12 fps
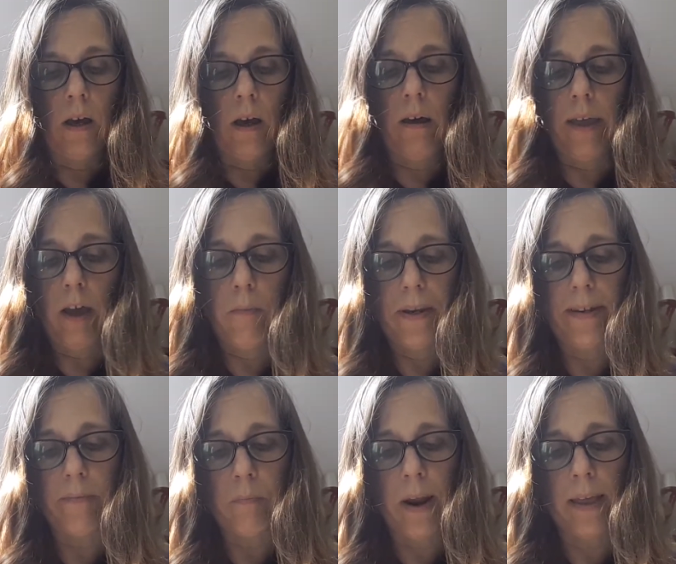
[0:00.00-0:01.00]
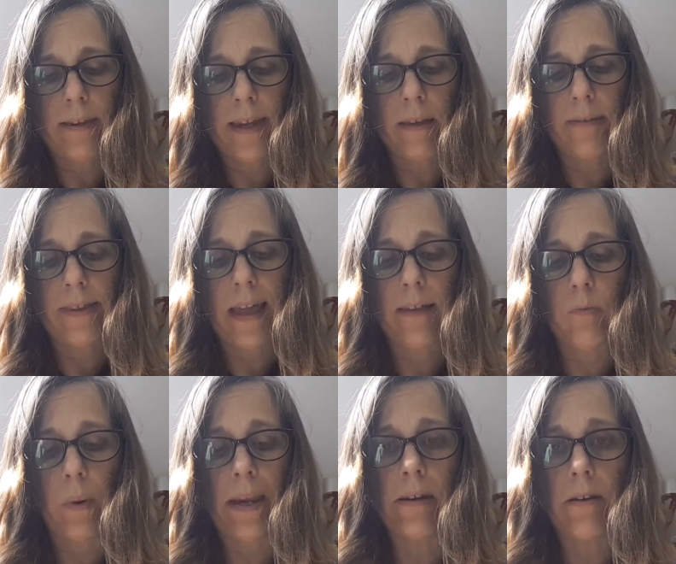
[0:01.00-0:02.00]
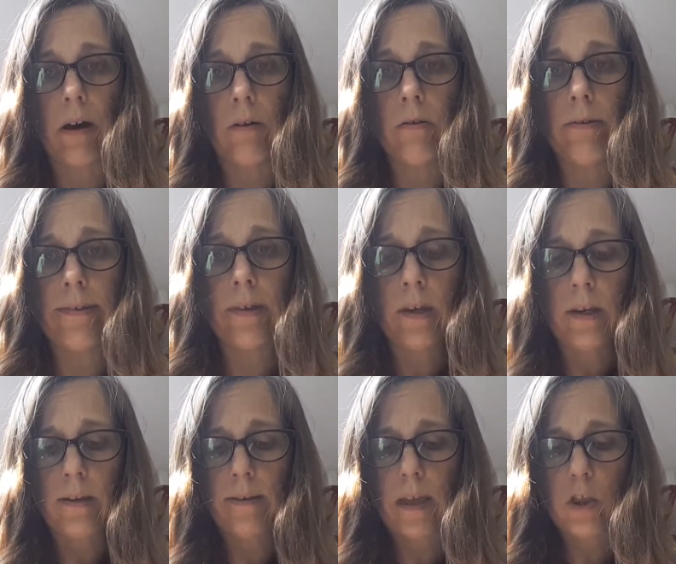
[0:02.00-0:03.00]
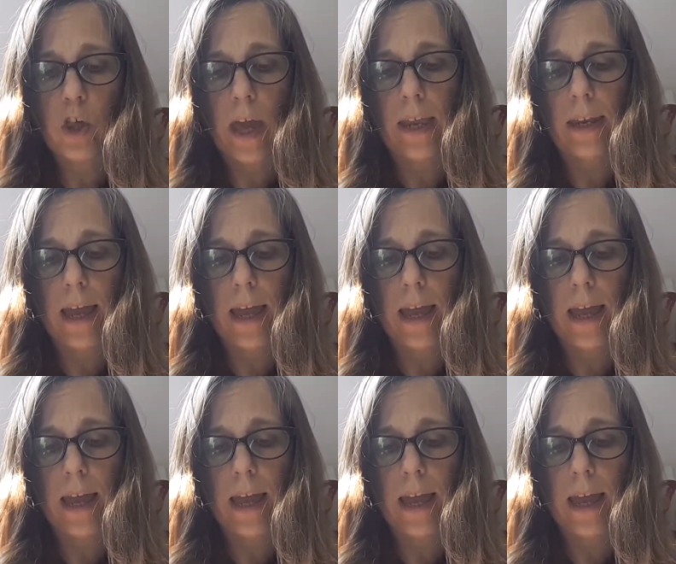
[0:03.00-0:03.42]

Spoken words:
"I hope he doesn't break the downstairs windows," said Jane